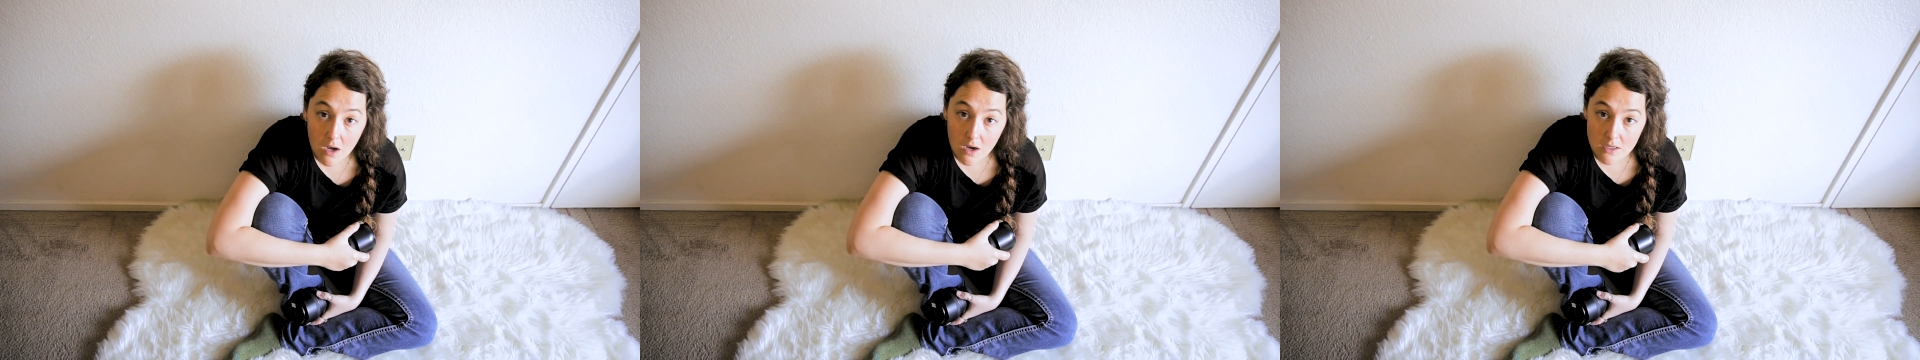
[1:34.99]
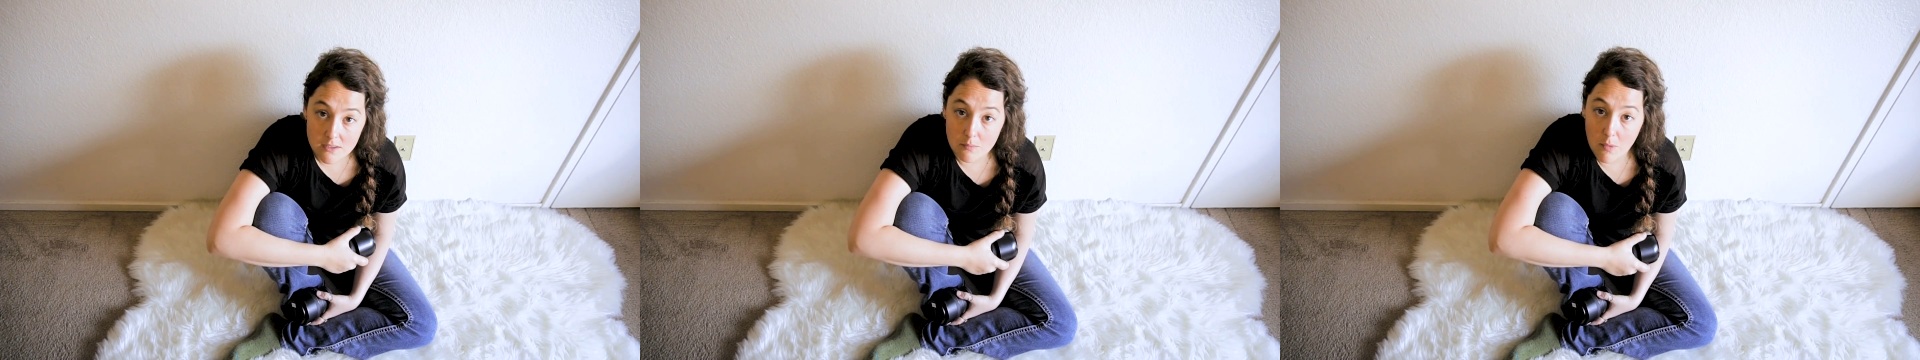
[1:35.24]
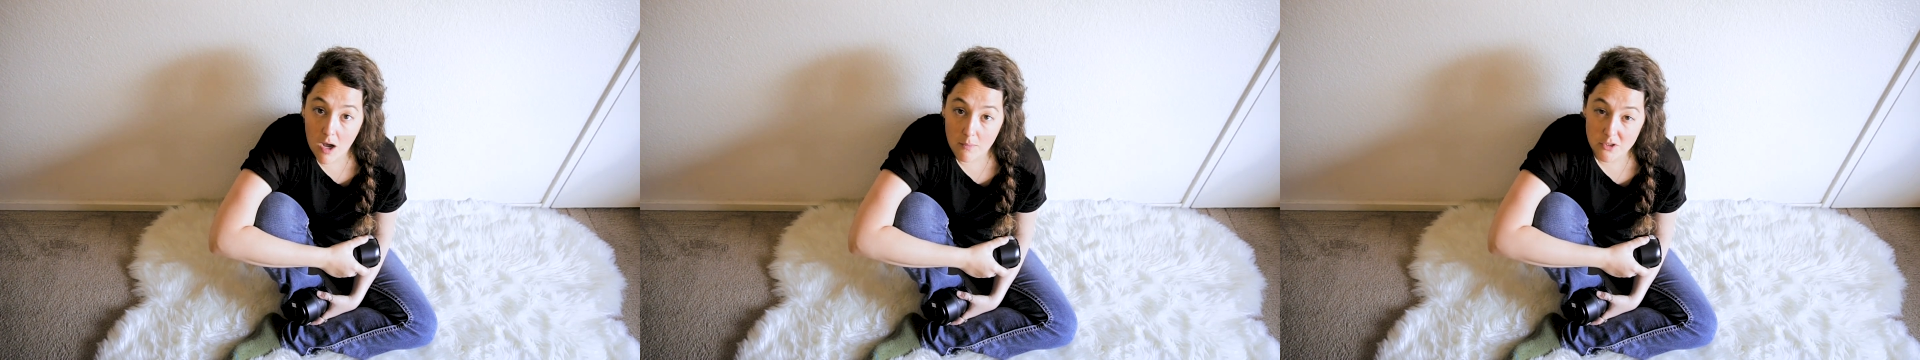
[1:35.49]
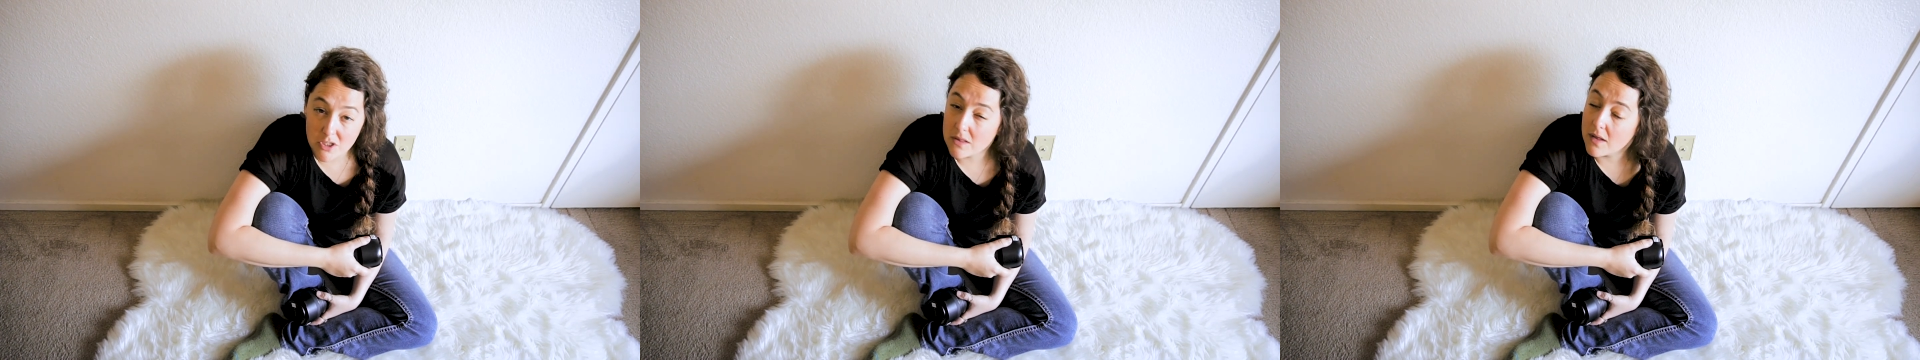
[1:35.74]
awesome
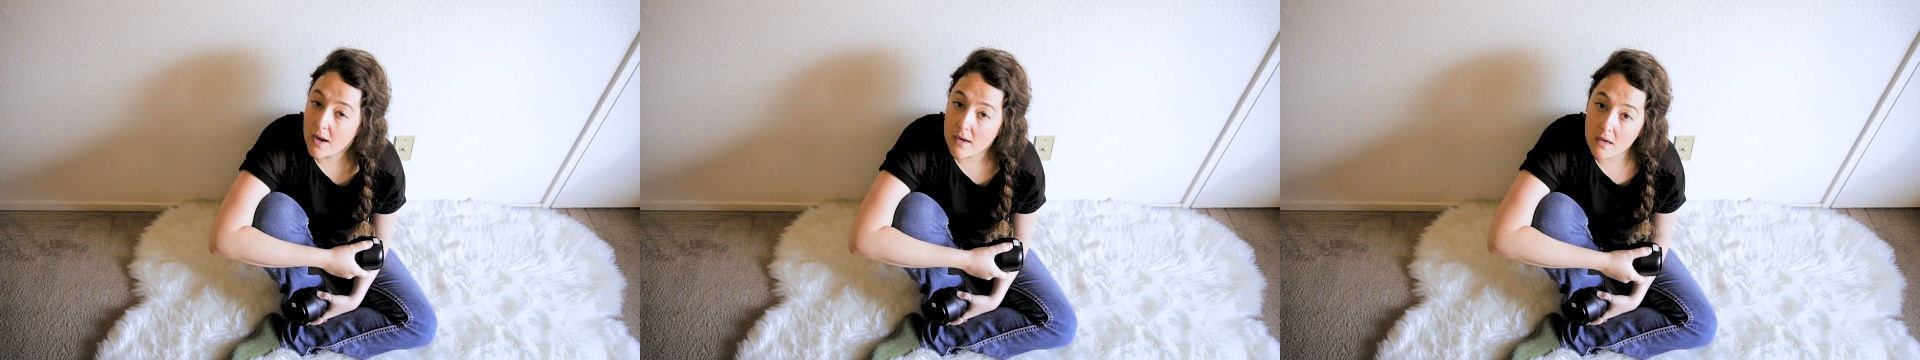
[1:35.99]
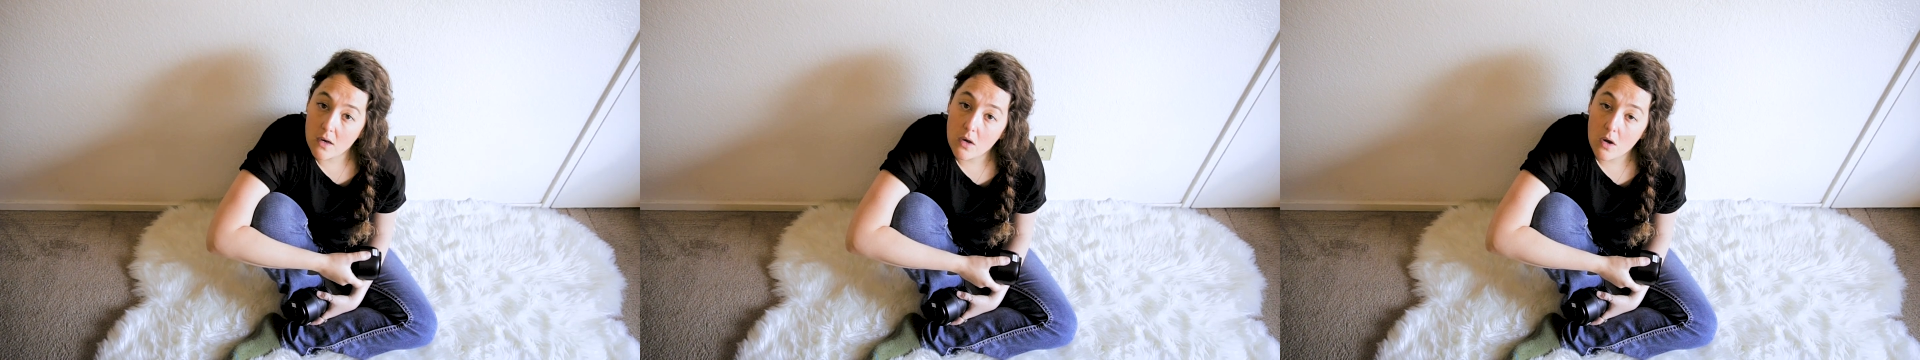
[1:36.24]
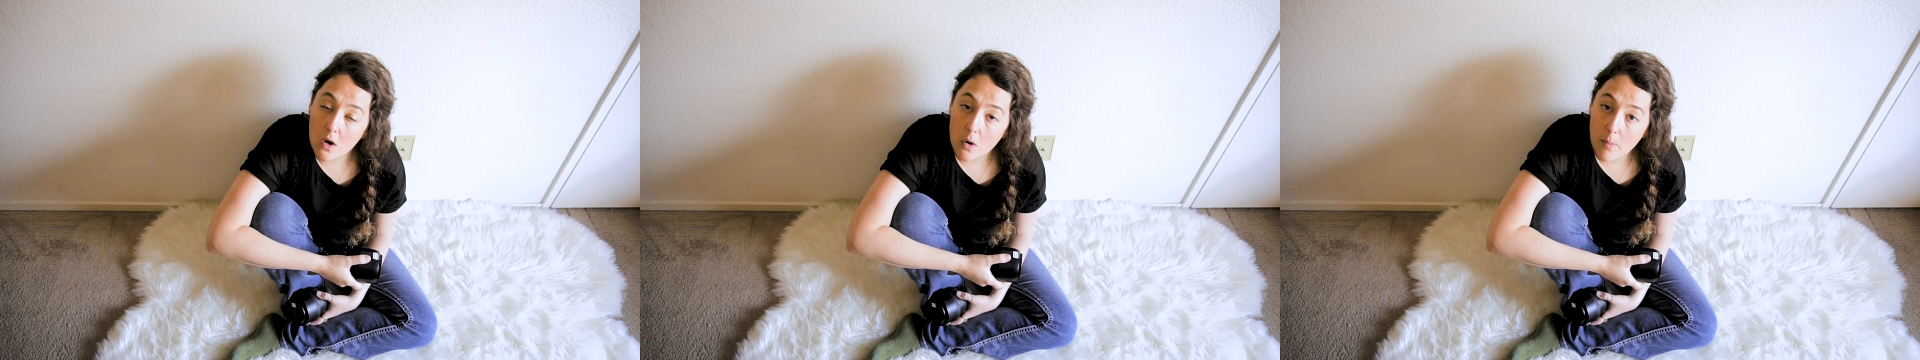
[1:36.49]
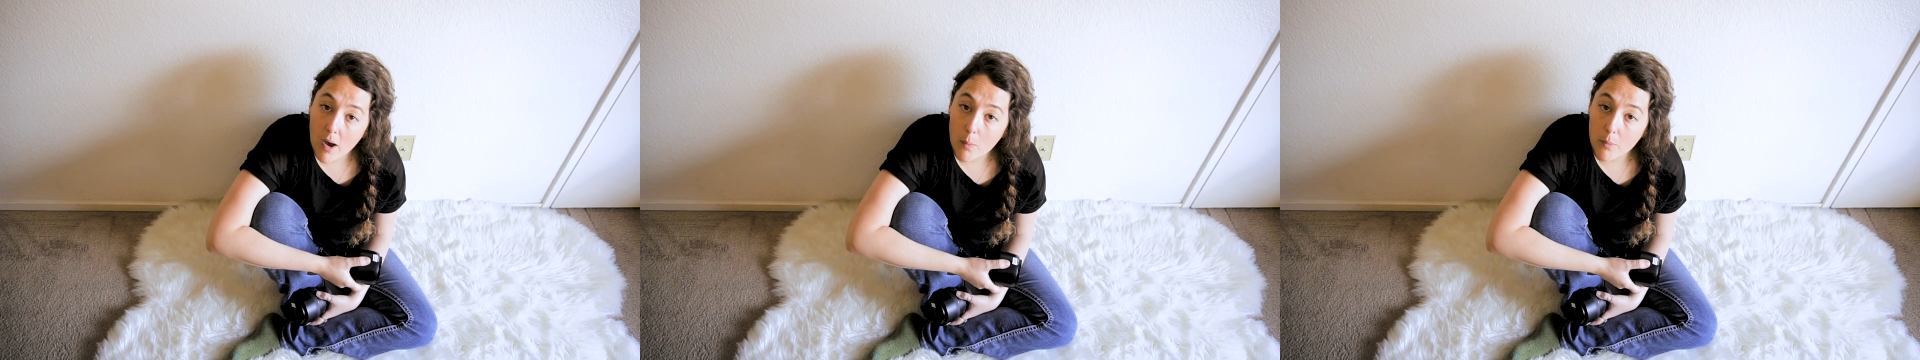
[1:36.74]
option that I didn't know
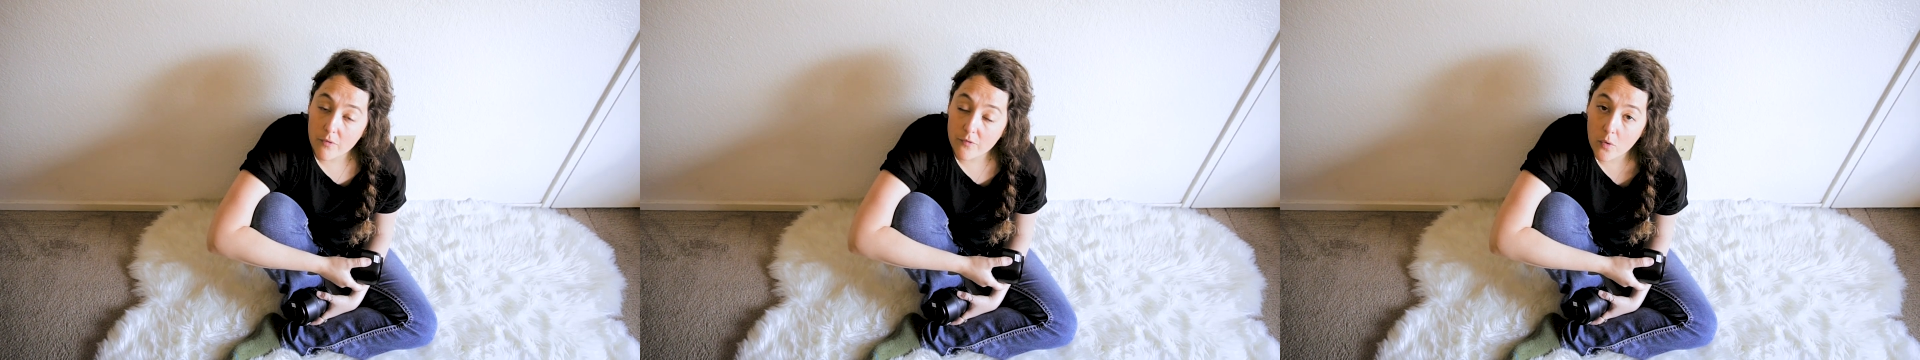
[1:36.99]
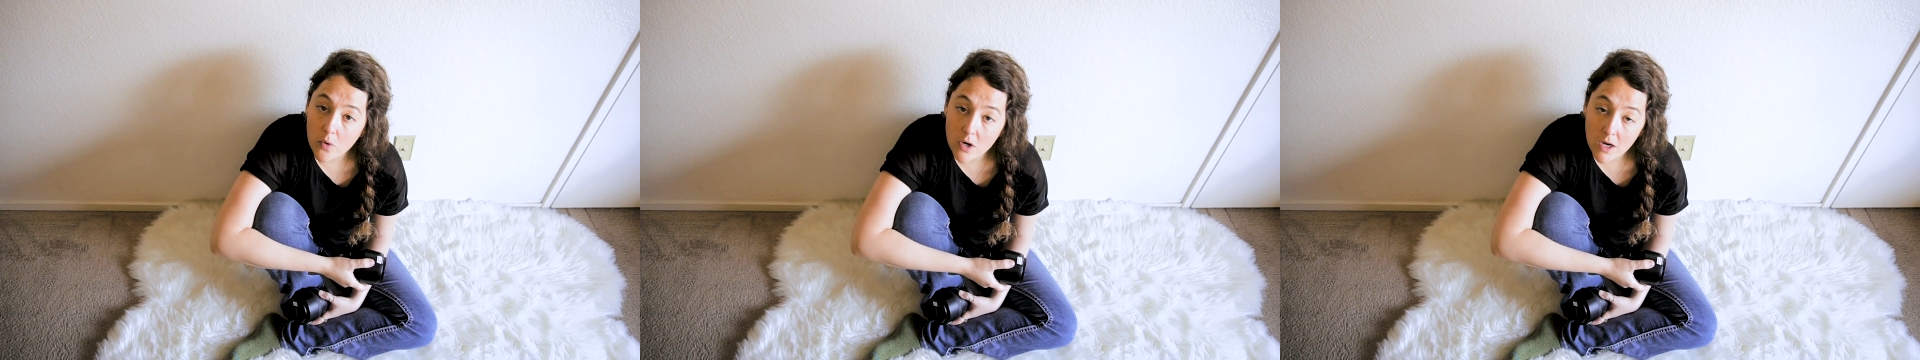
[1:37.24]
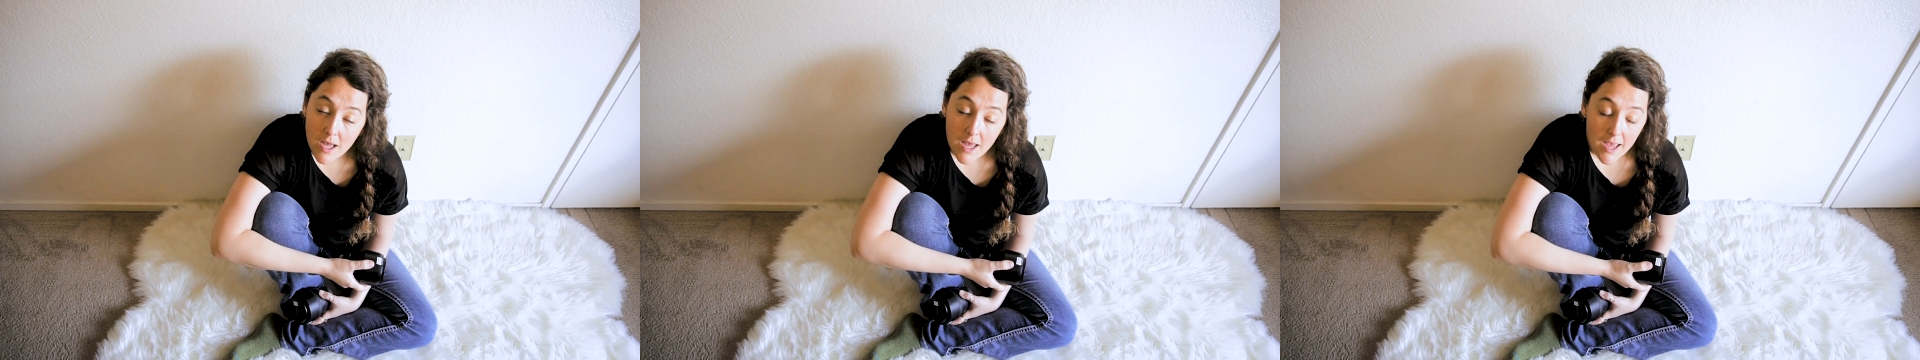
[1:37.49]
about before.